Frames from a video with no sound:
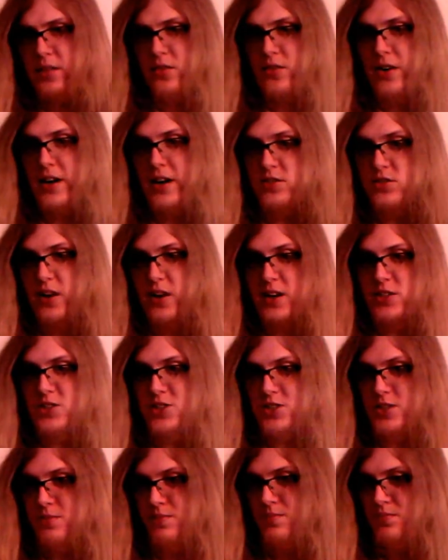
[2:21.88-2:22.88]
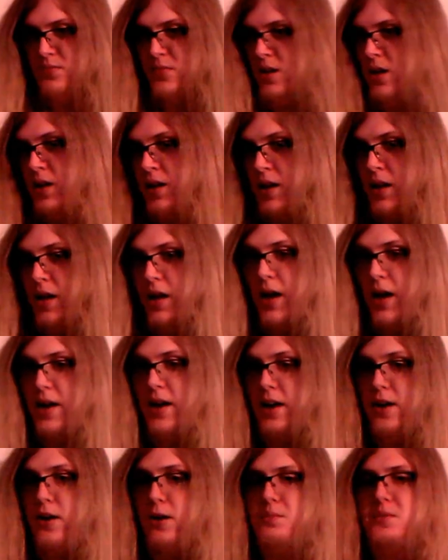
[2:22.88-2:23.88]
in the right direction and
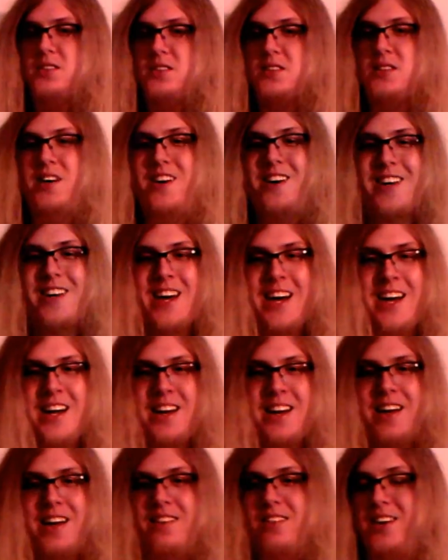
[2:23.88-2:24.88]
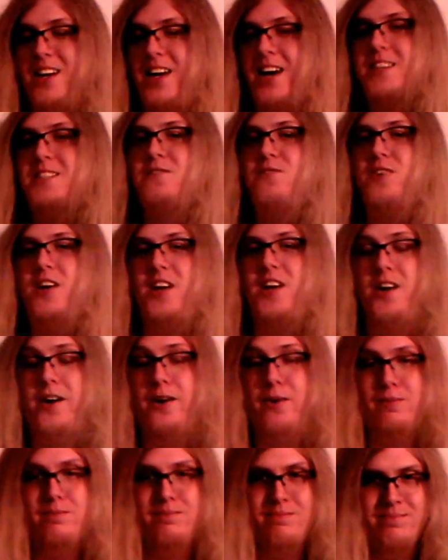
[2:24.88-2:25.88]
I hope to see you again in the next video.